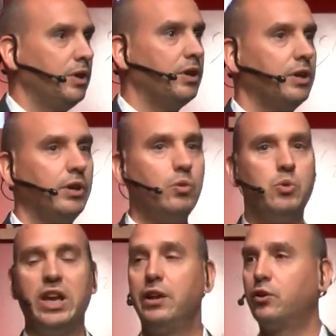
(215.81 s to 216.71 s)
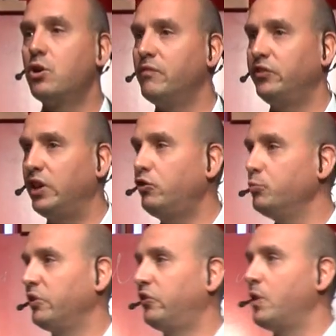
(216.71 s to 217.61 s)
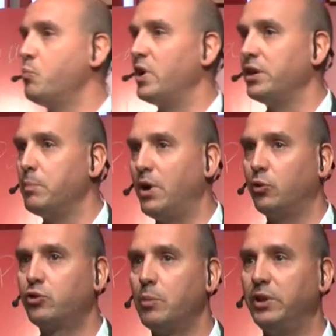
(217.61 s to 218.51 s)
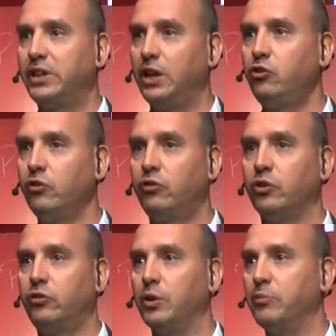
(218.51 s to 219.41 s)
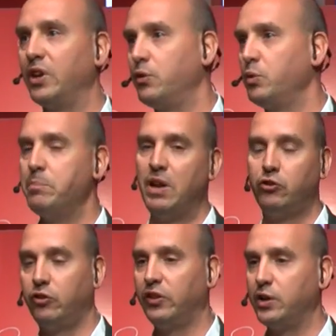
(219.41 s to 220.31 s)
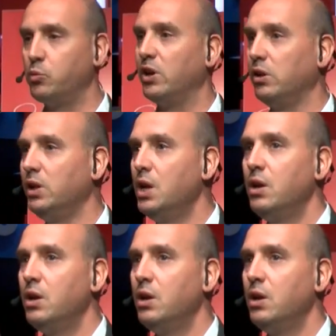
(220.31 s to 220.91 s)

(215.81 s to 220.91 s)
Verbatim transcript: uh, we had a conversation with someone about communication systems and we mentioned that, well,